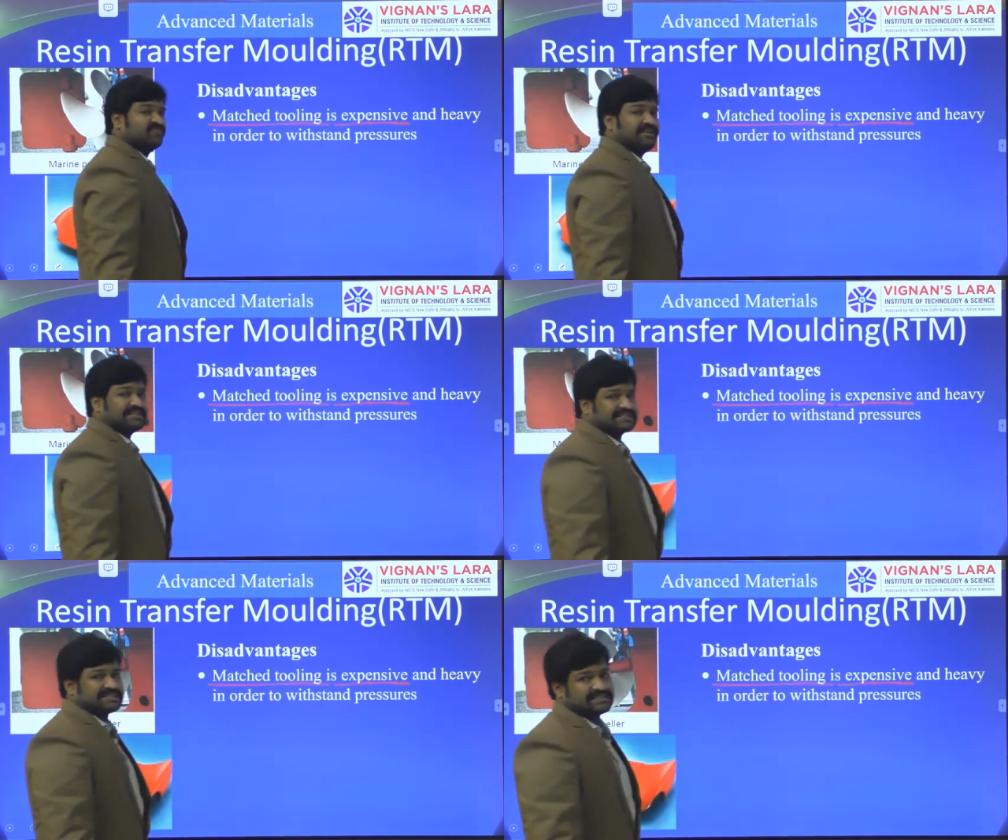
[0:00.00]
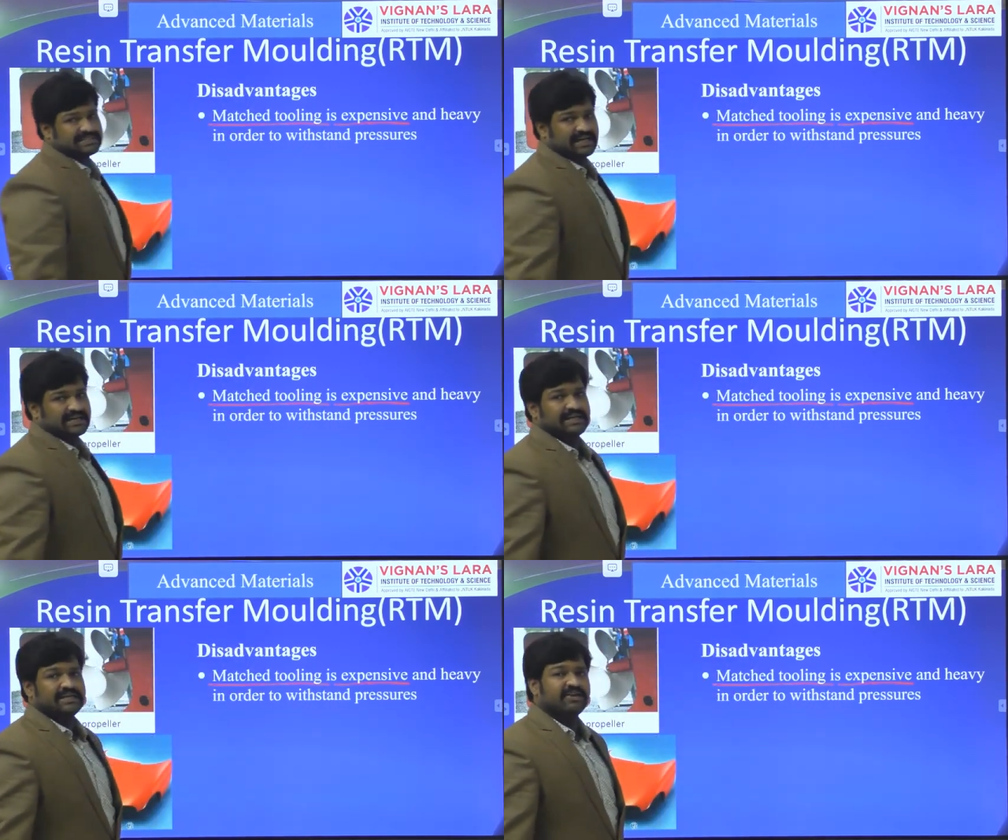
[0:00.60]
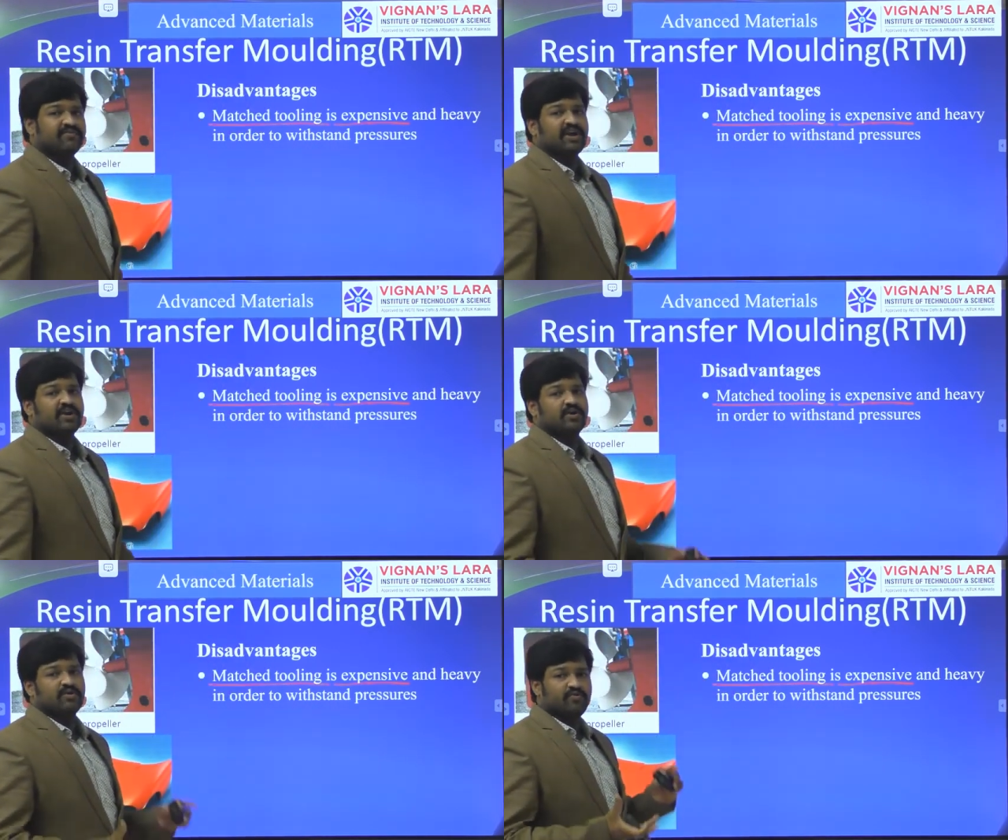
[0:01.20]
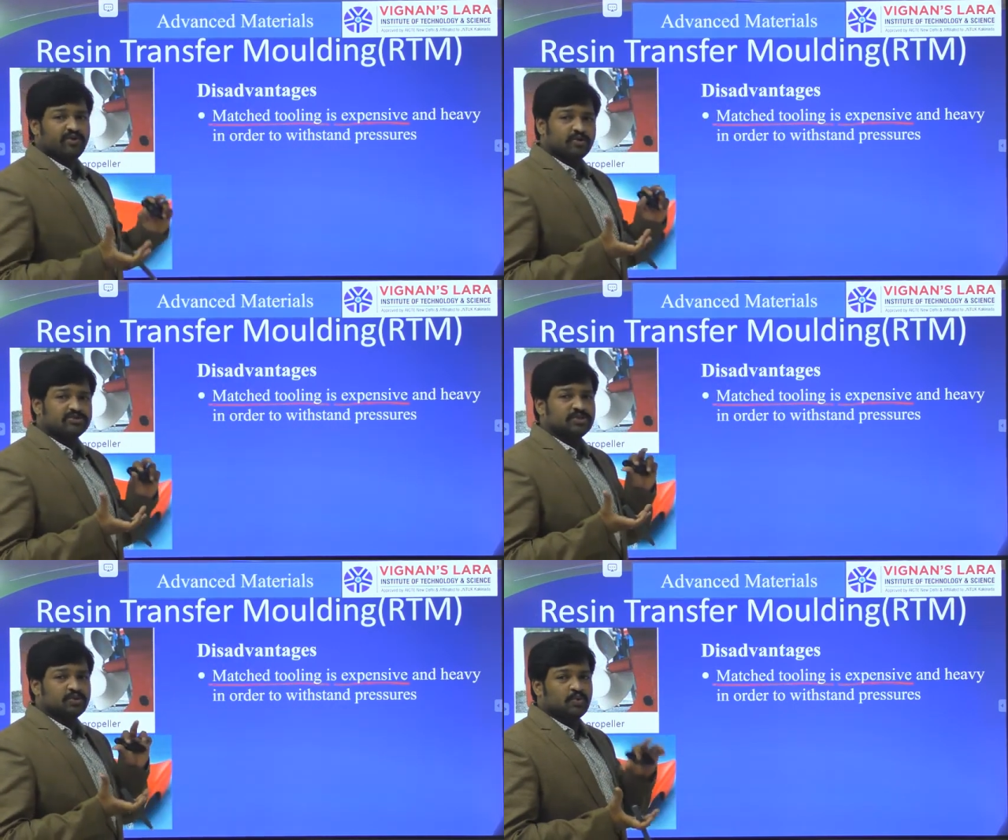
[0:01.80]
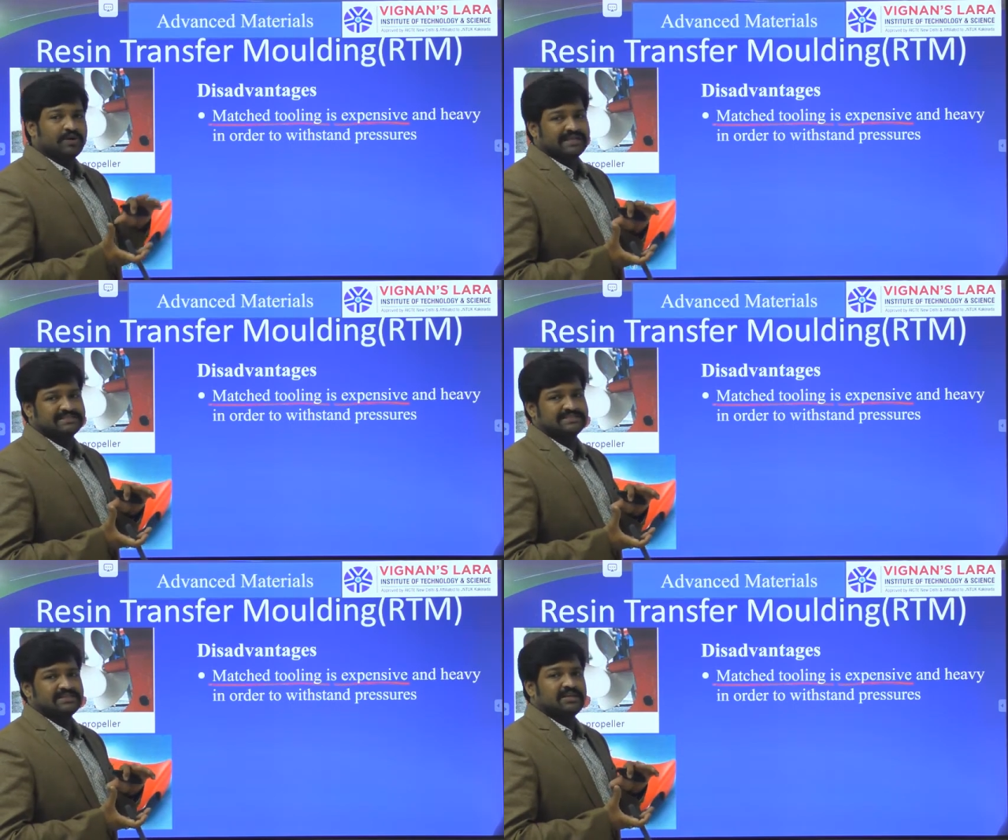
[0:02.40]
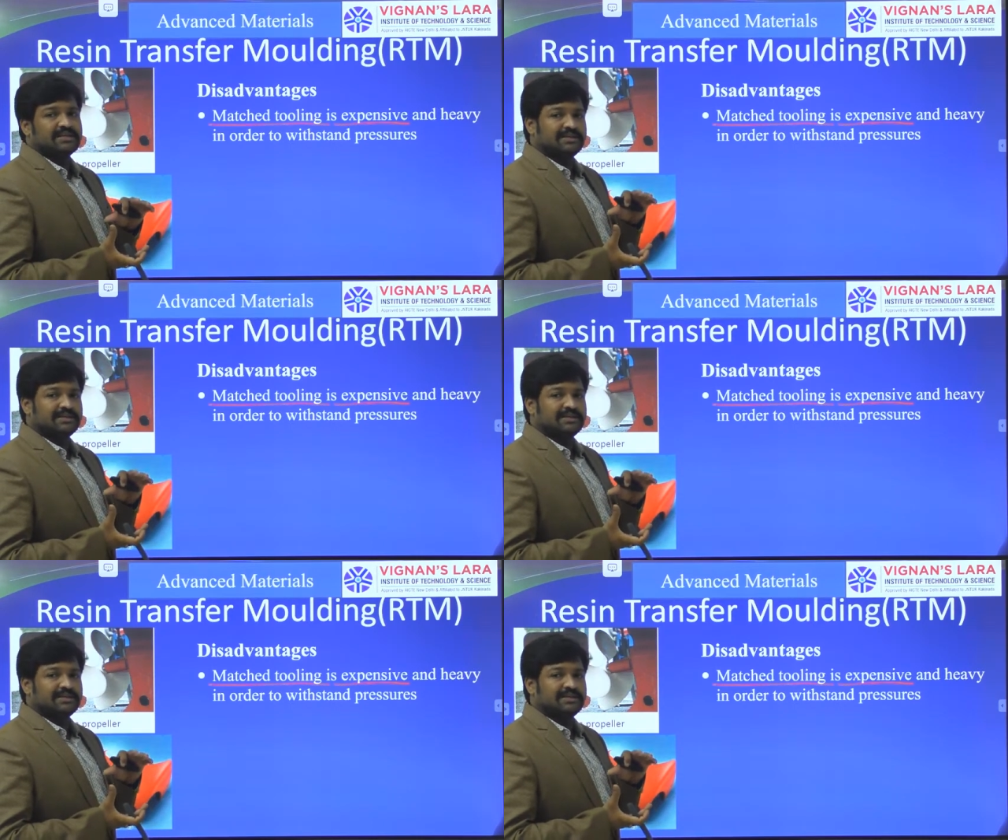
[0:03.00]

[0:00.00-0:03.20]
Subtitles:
we discussed that here we use two dies,